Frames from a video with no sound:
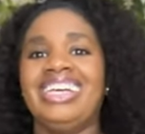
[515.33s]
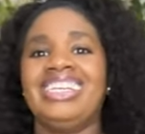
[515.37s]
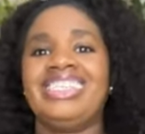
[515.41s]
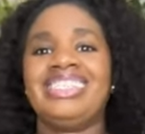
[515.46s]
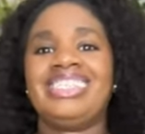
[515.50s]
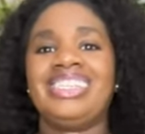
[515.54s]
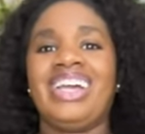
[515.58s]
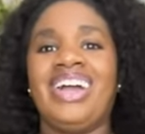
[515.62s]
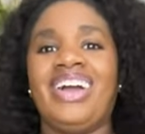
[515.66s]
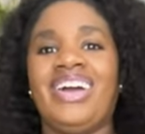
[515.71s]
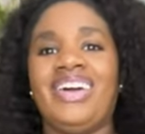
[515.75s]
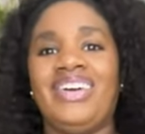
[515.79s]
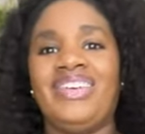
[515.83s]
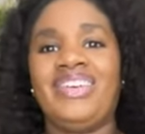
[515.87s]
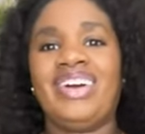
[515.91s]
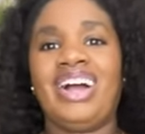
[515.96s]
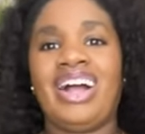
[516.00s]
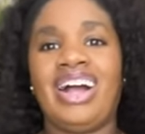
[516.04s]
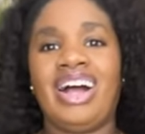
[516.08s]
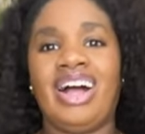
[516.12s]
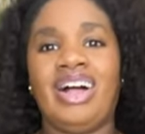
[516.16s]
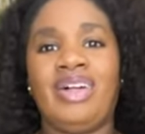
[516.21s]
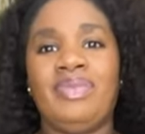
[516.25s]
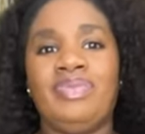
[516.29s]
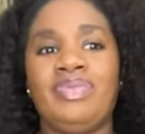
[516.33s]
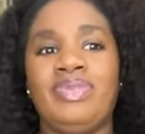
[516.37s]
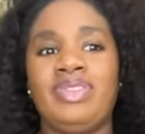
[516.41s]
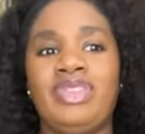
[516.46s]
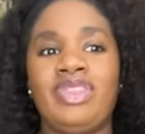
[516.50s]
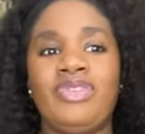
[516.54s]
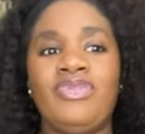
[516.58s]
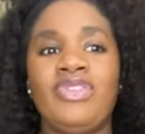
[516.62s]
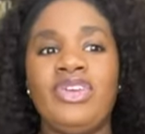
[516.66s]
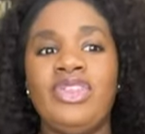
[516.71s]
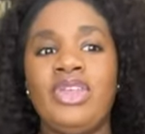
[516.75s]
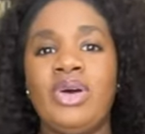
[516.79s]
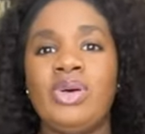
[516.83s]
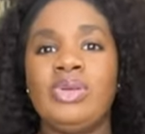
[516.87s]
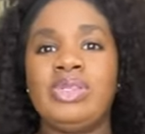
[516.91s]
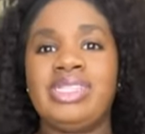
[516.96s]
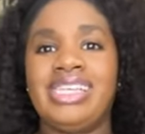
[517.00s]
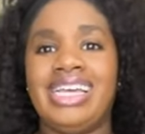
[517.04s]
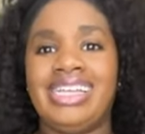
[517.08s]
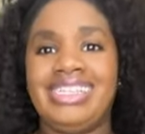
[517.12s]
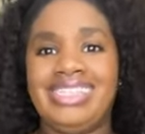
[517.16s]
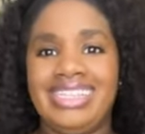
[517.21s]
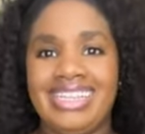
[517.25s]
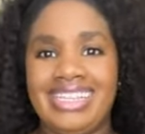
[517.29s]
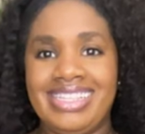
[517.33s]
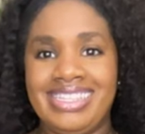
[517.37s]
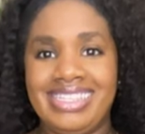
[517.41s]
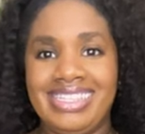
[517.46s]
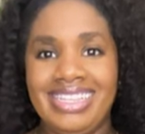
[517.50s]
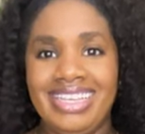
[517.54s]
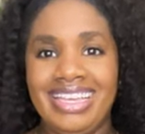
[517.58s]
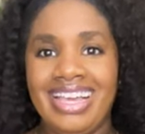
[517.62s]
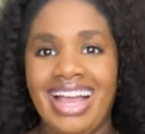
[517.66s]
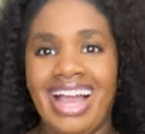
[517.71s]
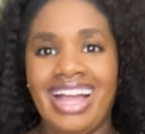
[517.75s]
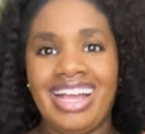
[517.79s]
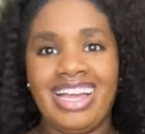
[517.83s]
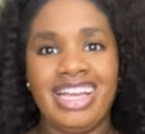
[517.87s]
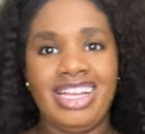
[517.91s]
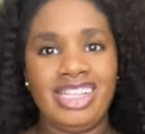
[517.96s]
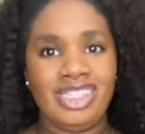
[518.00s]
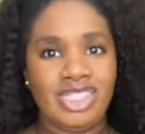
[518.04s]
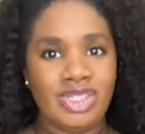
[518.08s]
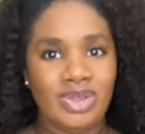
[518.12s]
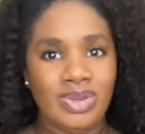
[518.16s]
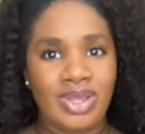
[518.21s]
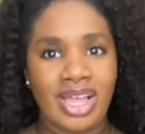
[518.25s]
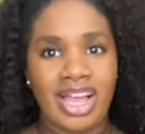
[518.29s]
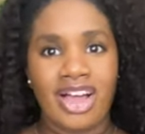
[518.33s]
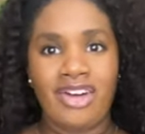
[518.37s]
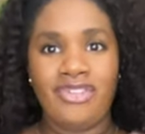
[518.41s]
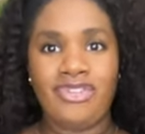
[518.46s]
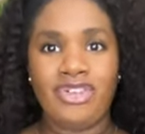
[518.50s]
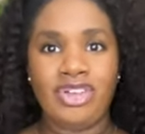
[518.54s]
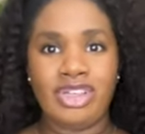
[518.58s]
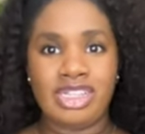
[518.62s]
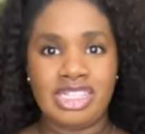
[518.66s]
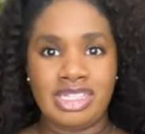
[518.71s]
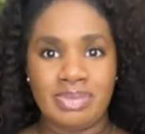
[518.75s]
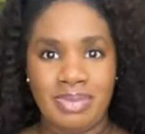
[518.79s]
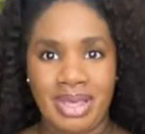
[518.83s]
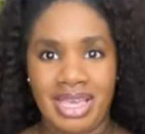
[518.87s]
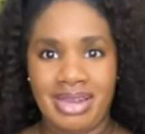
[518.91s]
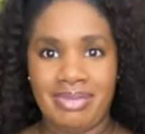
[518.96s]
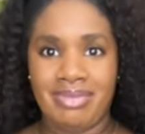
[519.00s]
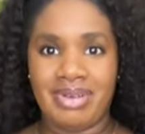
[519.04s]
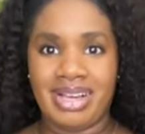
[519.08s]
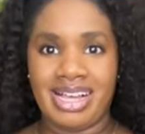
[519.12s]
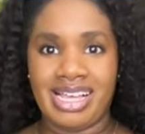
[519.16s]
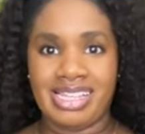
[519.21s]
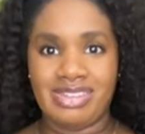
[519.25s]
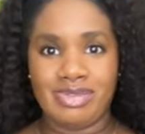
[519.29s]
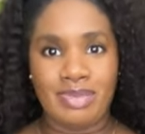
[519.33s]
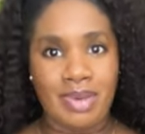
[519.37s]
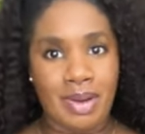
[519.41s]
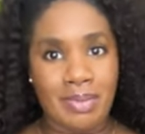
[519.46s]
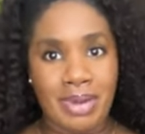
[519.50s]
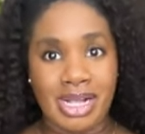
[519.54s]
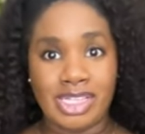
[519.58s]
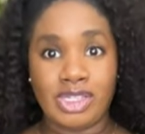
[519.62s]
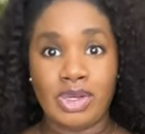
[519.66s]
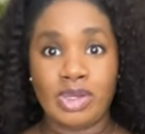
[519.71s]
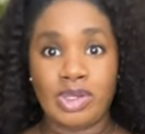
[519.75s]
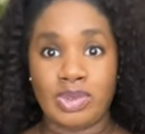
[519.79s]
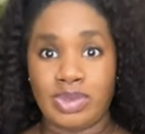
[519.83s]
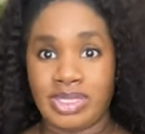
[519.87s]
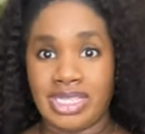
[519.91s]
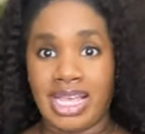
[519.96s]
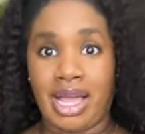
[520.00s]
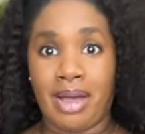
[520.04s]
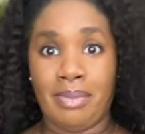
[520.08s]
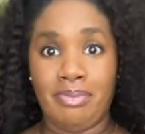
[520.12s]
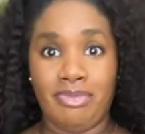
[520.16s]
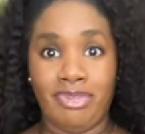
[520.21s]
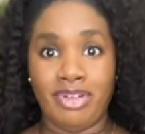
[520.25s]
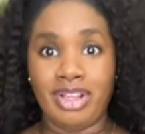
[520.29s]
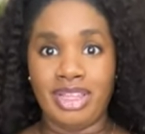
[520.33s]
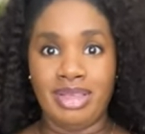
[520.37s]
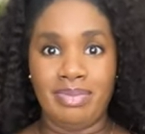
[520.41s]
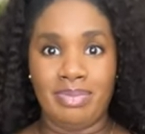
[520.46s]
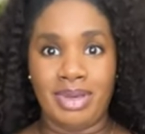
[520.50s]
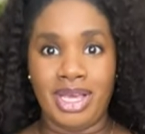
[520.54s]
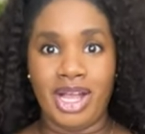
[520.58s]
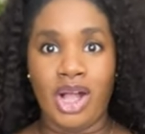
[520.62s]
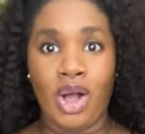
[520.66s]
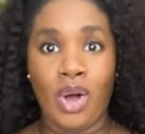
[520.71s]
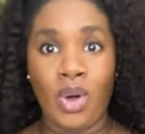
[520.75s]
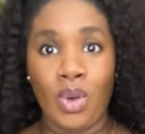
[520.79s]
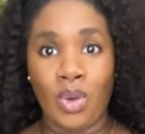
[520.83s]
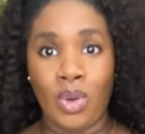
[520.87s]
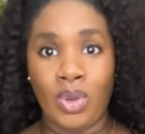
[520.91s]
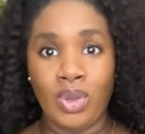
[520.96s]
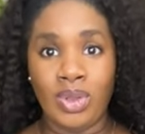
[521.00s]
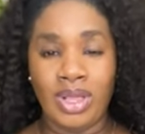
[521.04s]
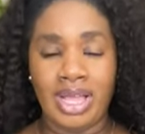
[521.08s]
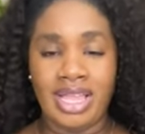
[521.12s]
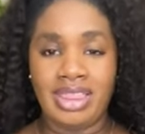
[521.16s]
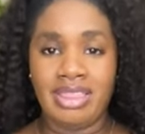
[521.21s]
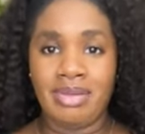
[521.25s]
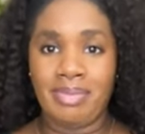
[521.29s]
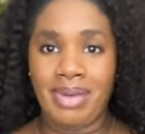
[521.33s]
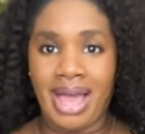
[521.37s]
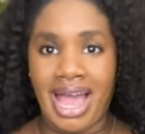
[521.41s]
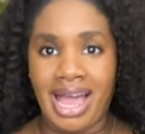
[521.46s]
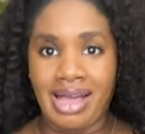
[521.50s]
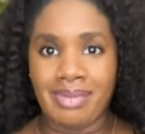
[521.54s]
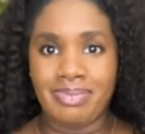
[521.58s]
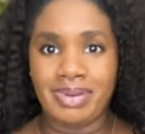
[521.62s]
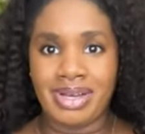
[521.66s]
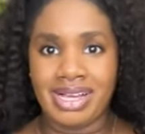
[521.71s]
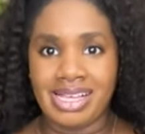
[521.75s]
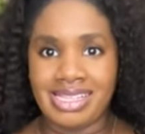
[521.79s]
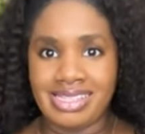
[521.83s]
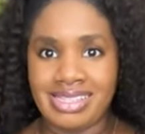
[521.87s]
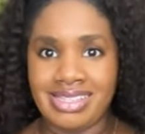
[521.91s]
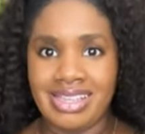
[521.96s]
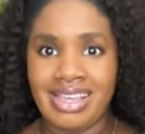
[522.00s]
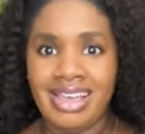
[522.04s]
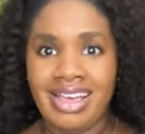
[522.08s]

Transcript: So, for those that did see, I couldn't do, like, a full spin because, remember, I told you it was, like, a really big hole in the back because